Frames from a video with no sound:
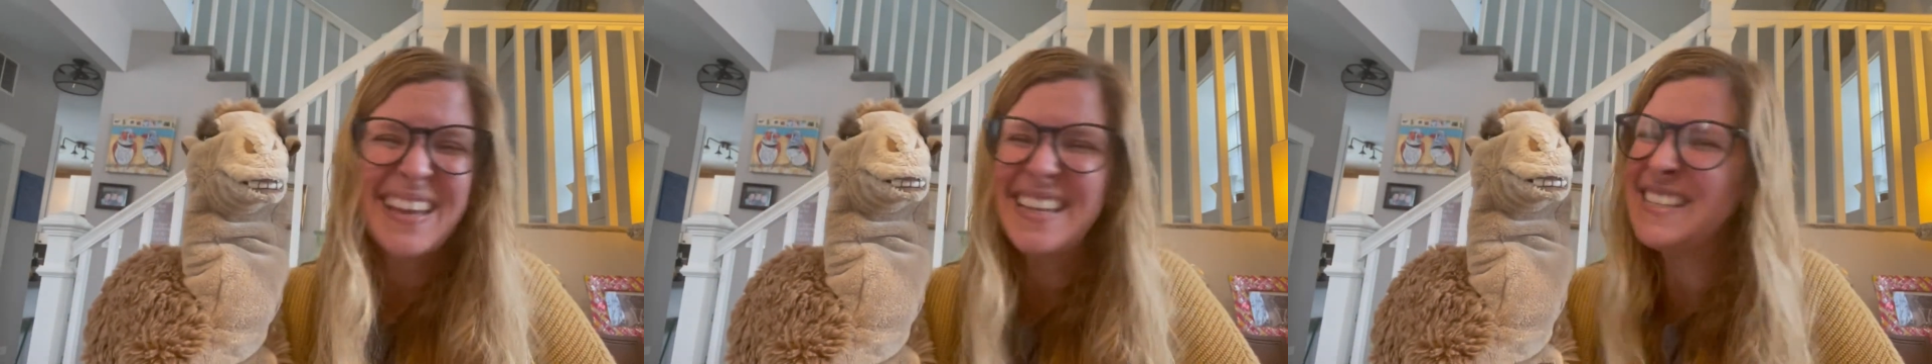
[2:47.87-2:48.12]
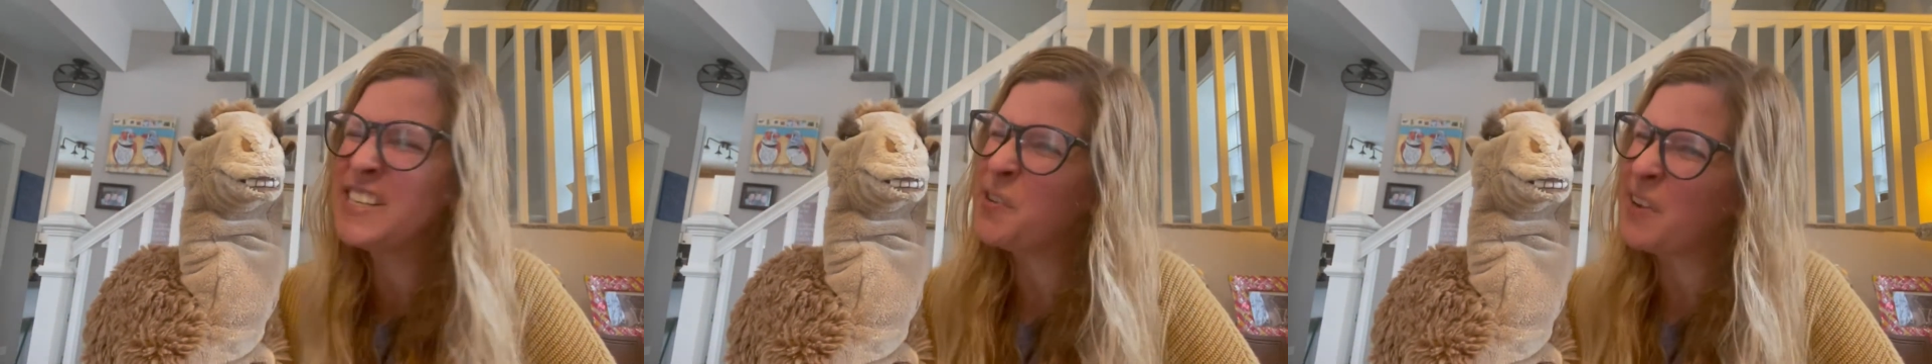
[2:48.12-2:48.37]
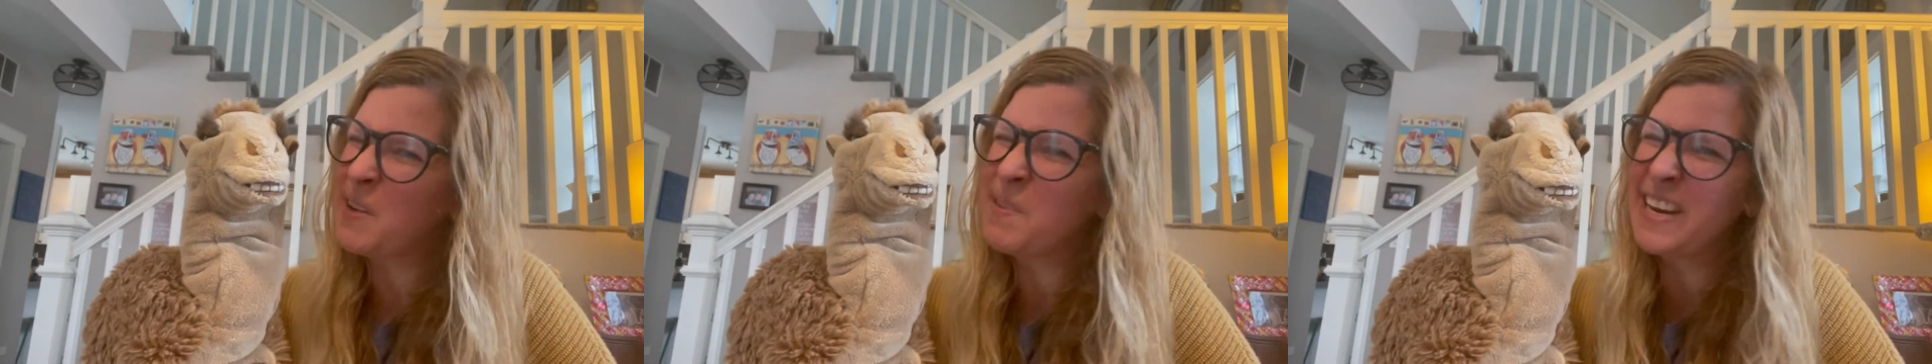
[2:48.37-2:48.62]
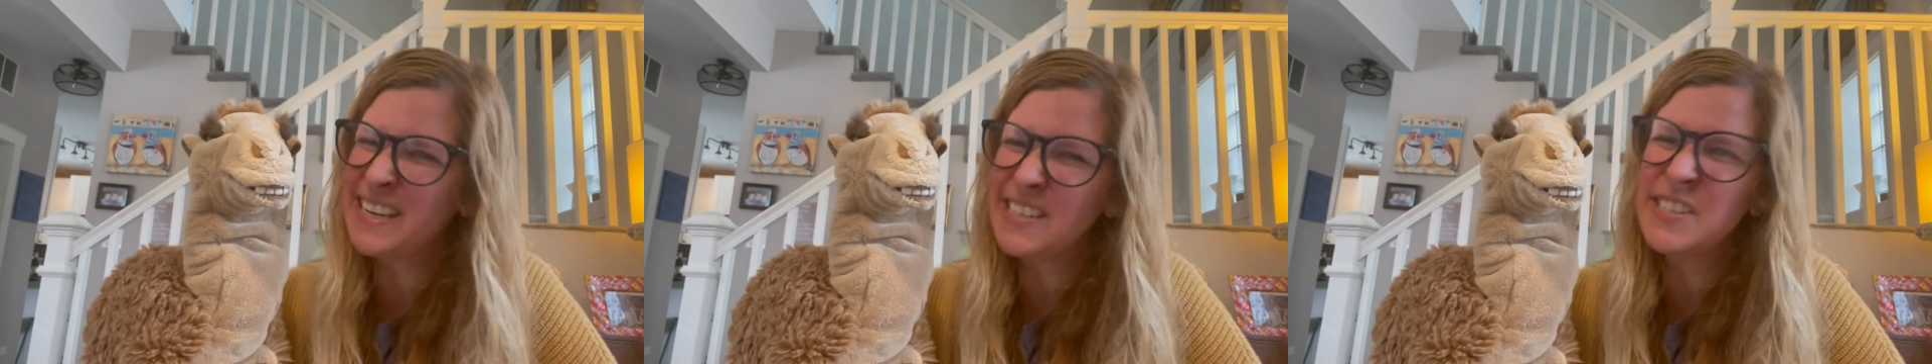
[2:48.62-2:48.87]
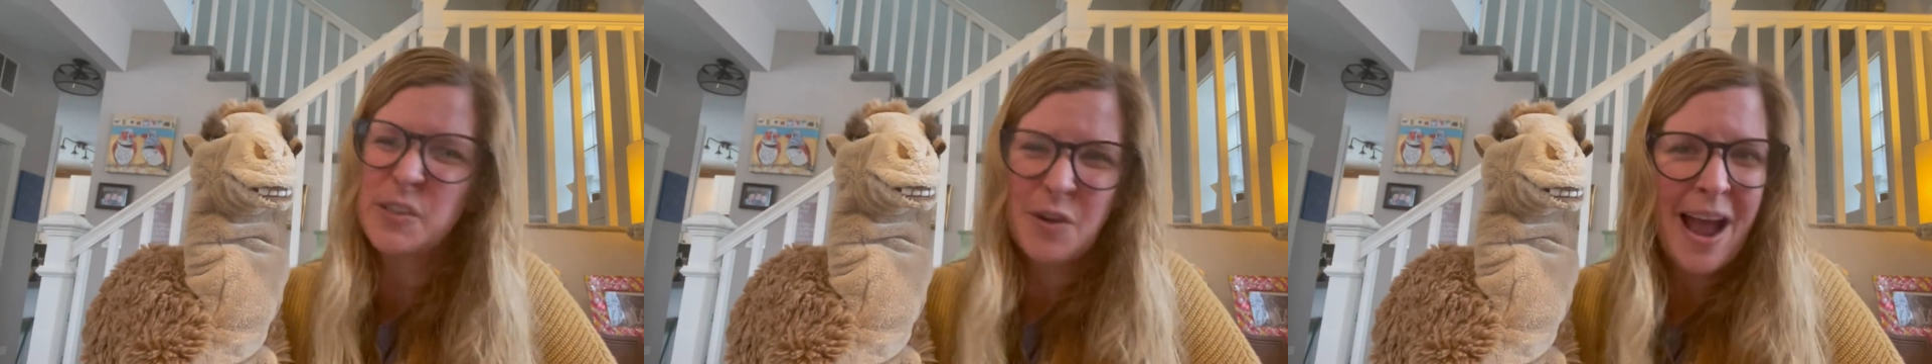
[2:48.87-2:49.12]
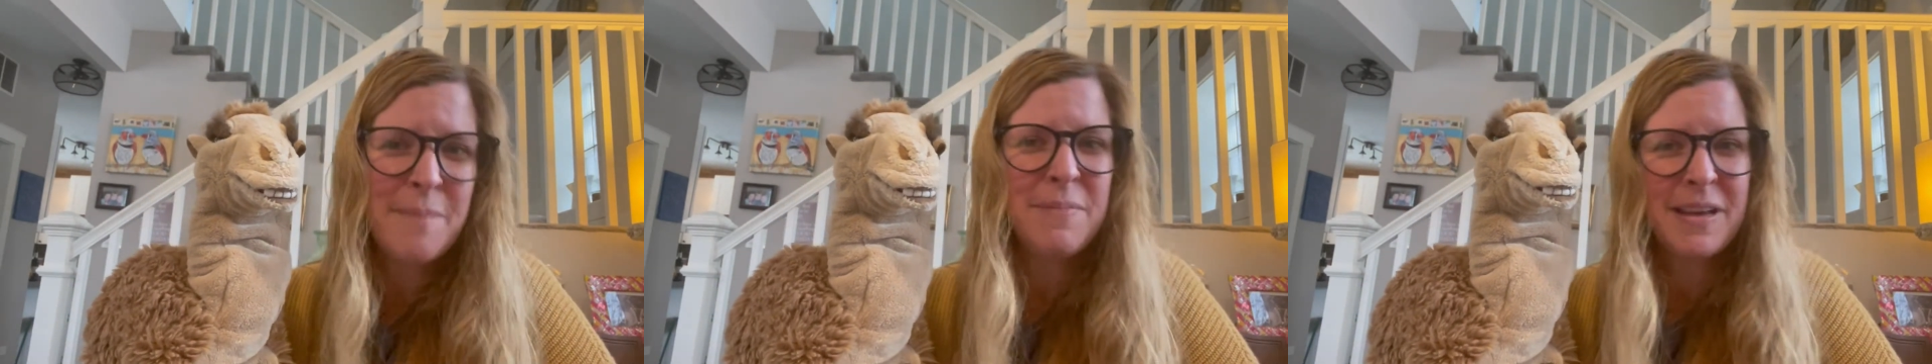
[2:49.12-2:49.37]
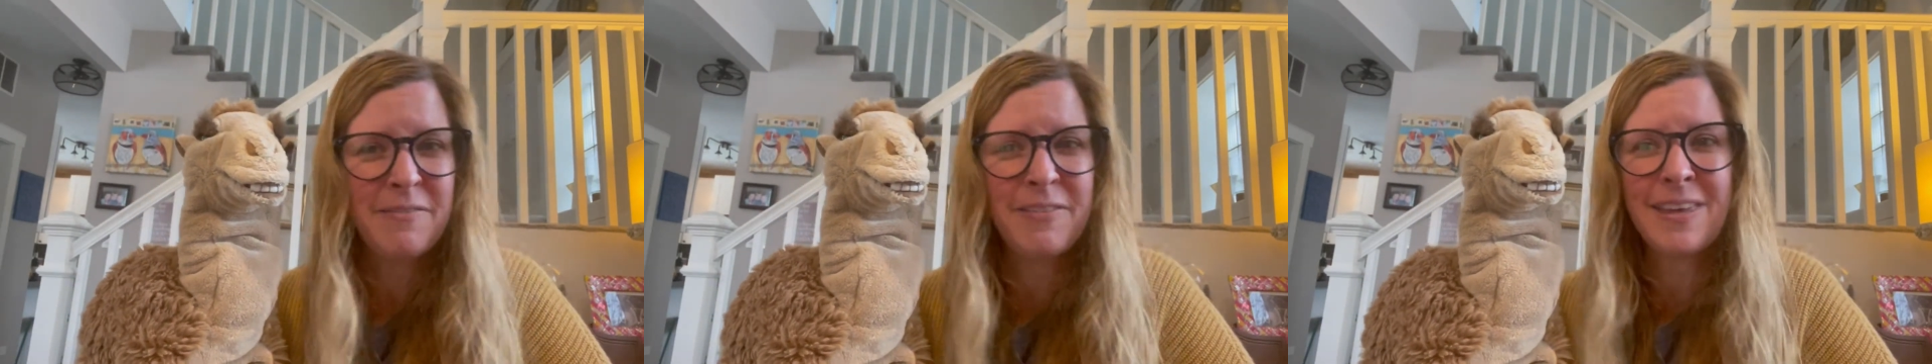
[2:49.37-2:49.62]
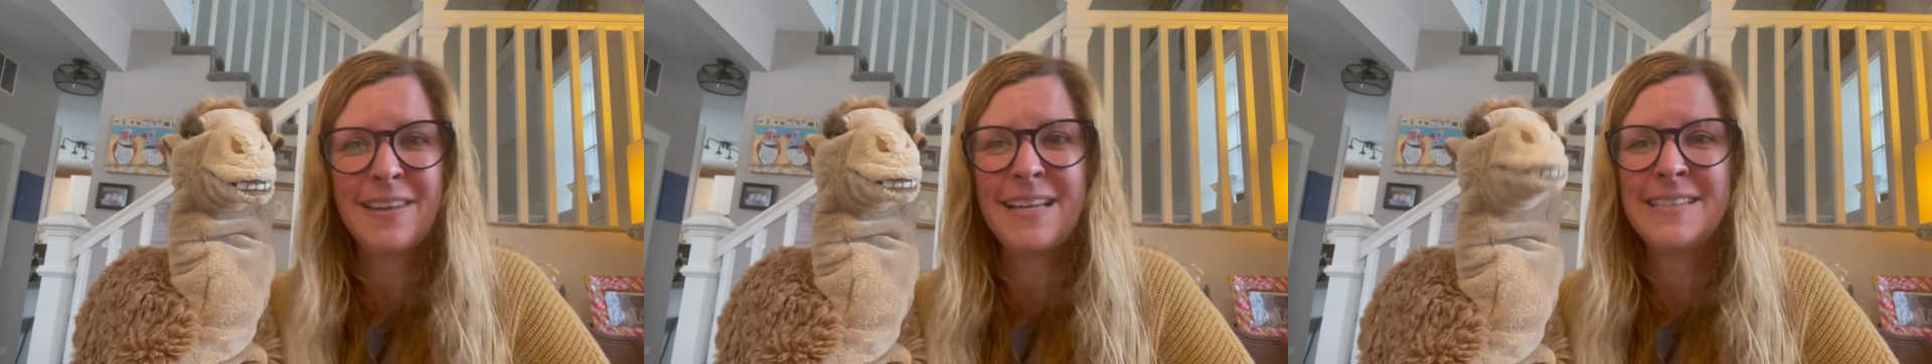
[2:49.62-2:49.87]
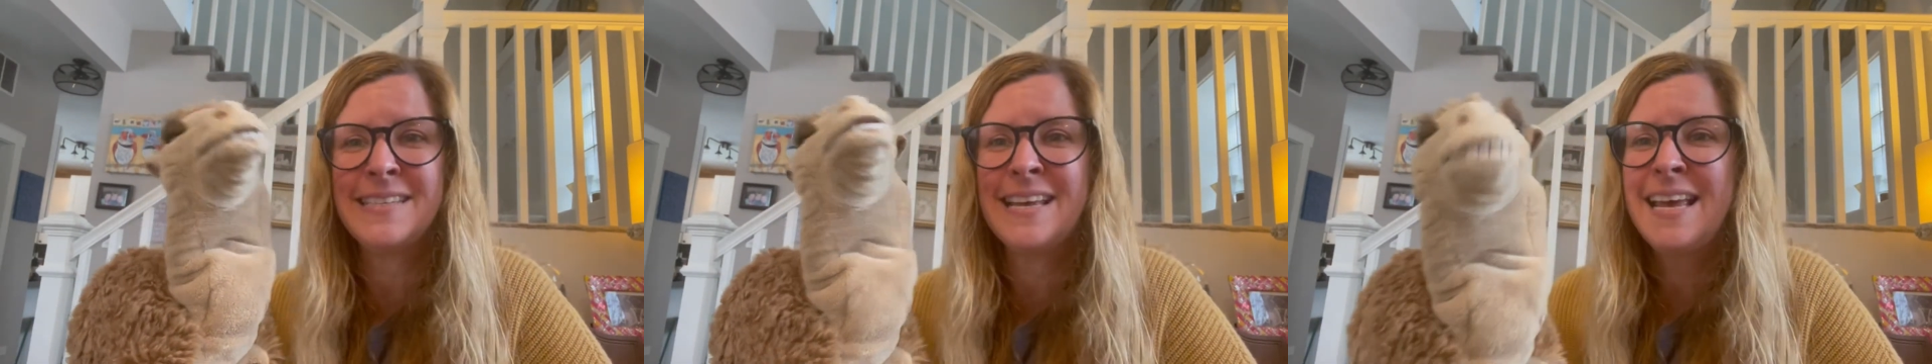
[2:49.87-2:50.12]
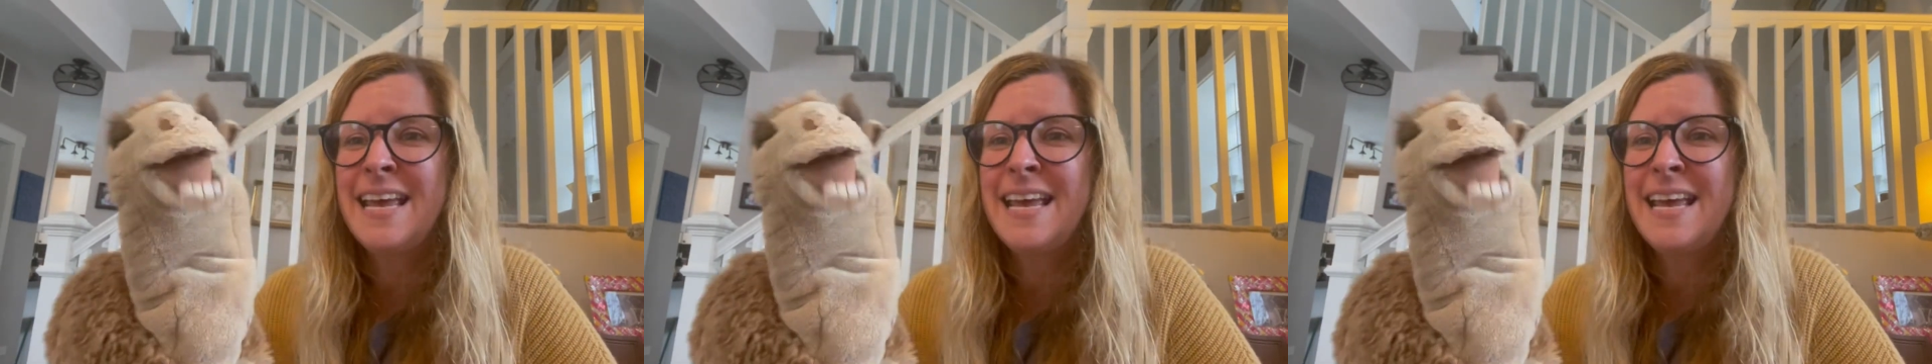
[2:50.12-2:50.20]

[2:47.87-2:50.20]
It's a great way to describe big feelings.